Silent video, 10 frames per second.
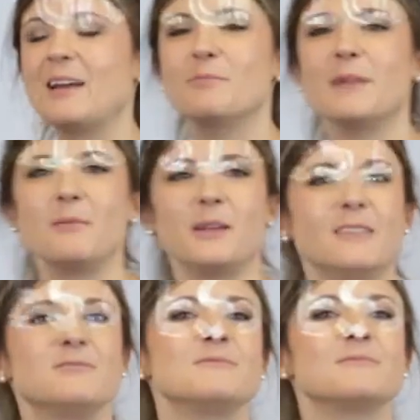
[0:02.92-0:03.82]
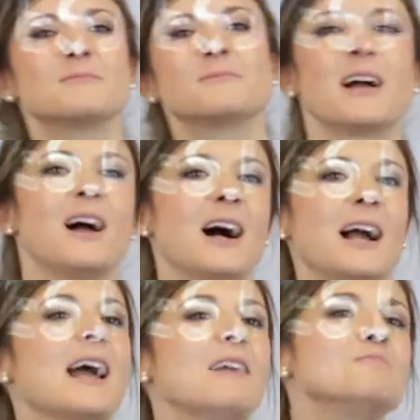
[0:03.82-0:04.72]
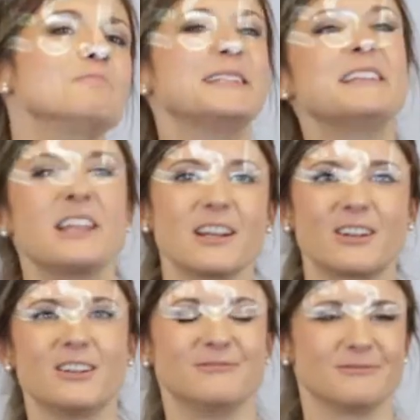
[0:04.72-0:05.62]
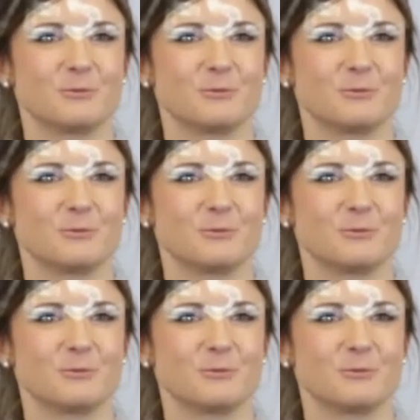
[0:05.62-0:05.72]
Maybe I haven't been here,